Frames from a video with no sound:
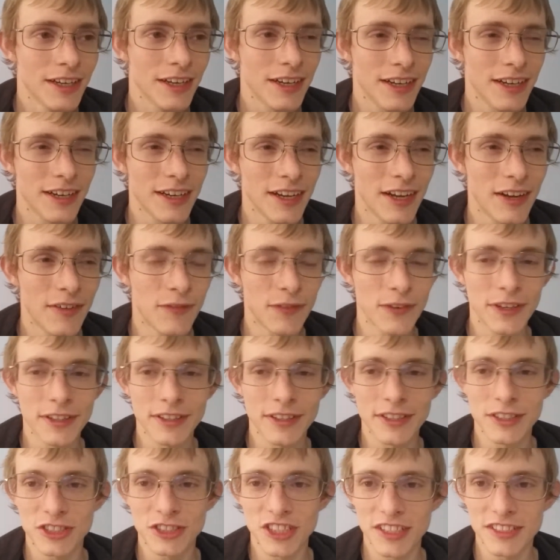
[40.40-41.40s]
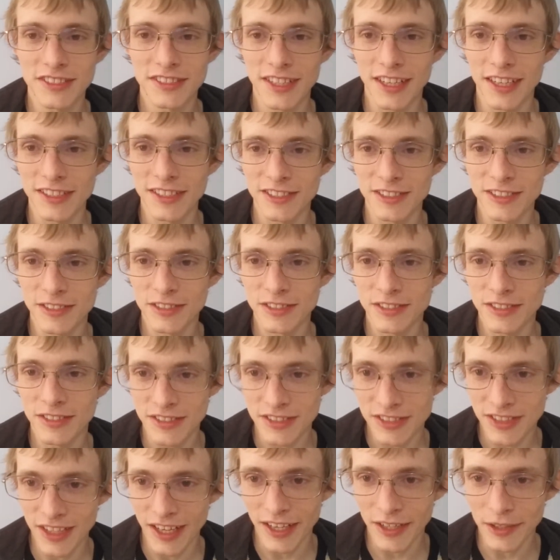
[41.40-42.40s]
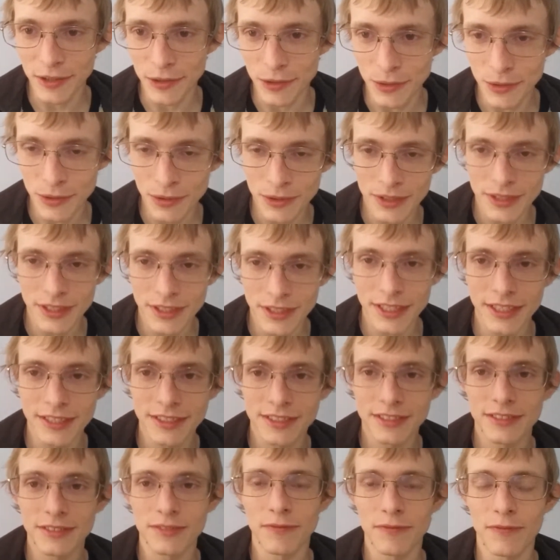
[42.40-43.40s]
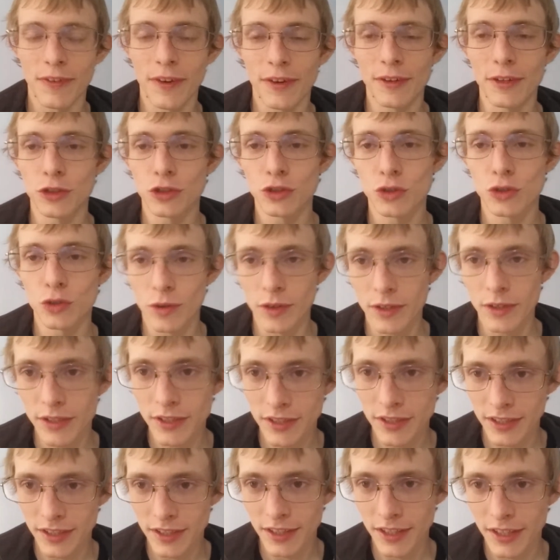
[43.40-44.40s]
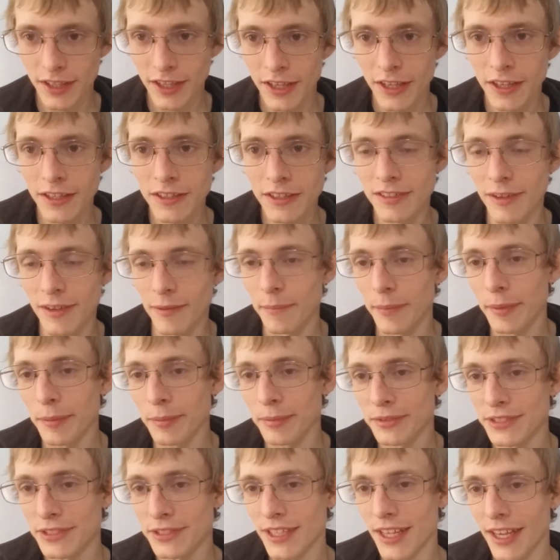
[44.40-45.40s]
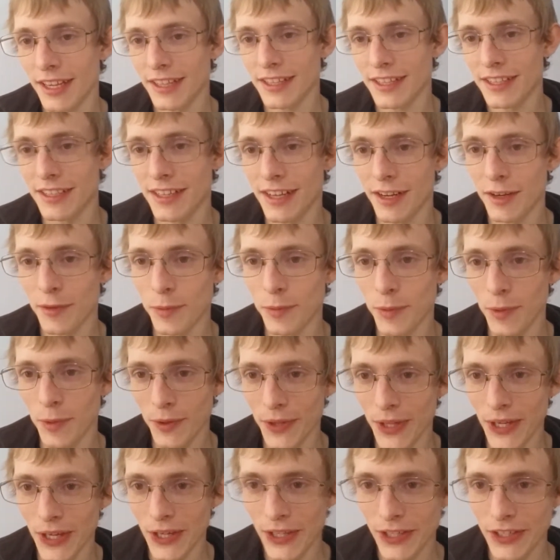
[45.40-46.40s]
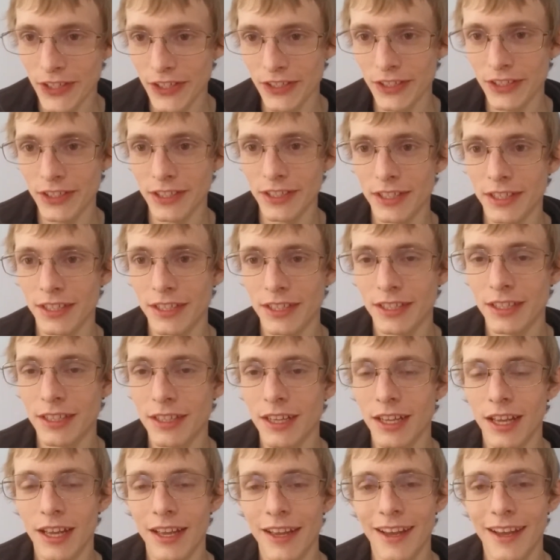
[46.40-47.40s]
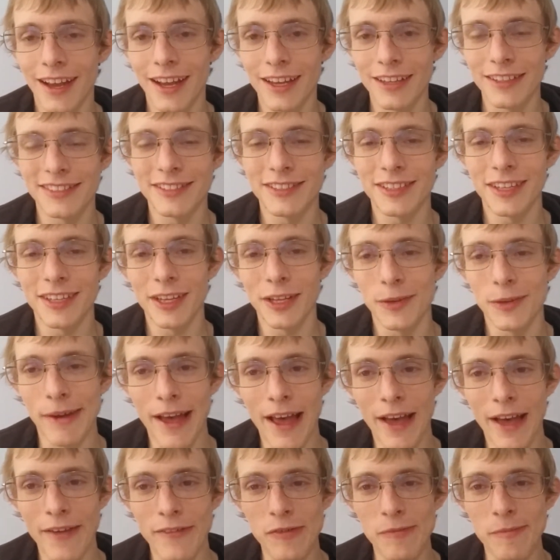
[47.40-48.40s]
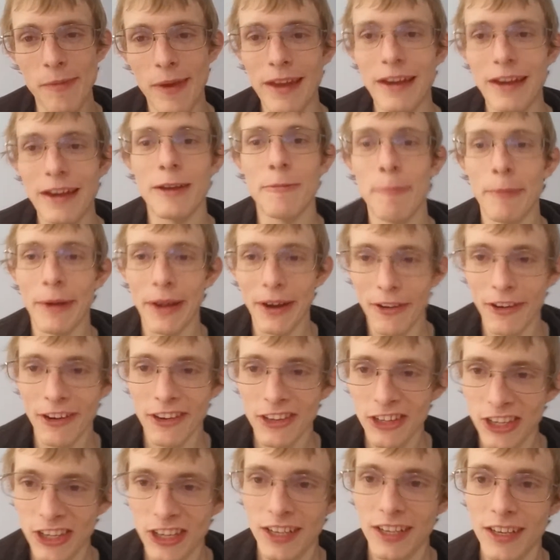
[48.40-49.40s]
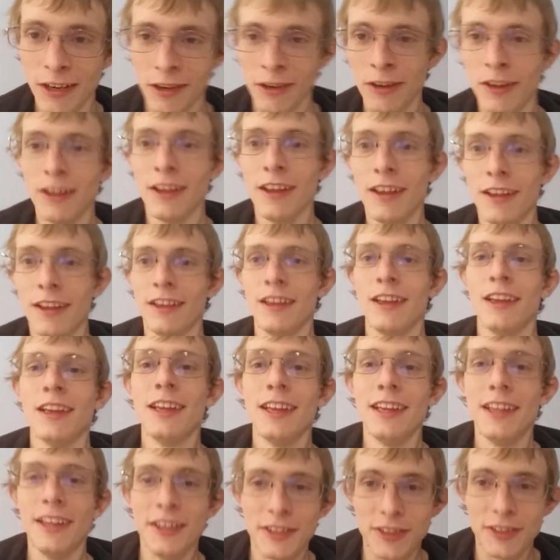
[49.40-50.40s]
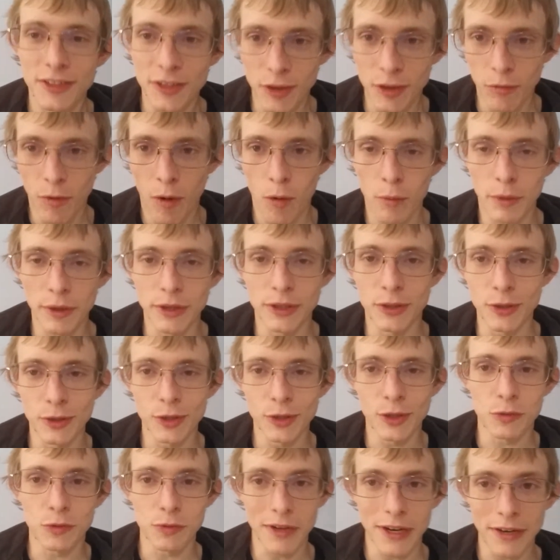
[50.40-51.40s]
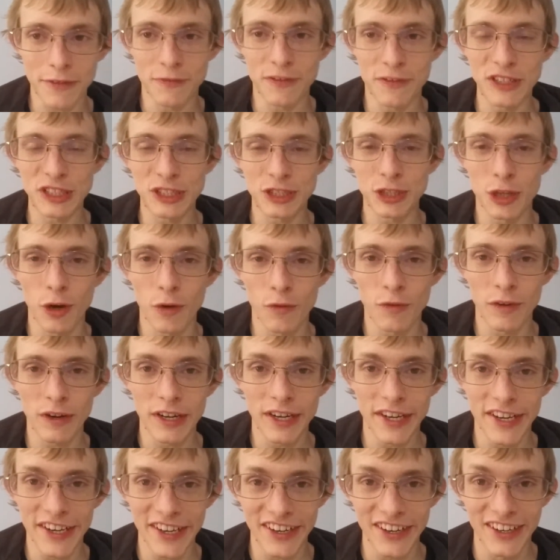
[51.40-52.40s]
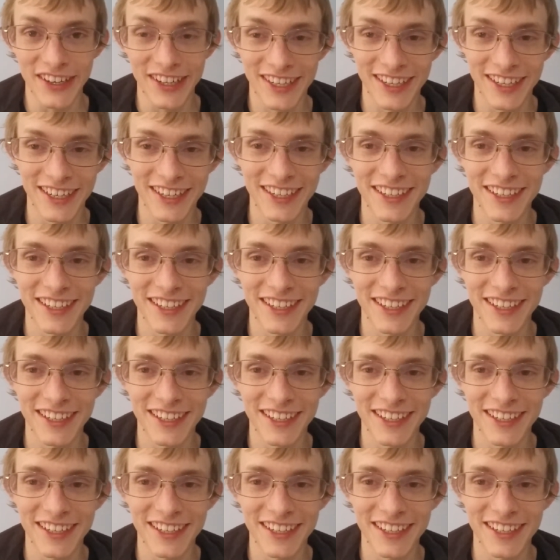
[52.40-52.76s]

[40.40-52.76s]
I forget the gestation cycle. It's very short. Some people say it can end world hunger. I say you haven't met an American. Do you know what we do to crayfish over here?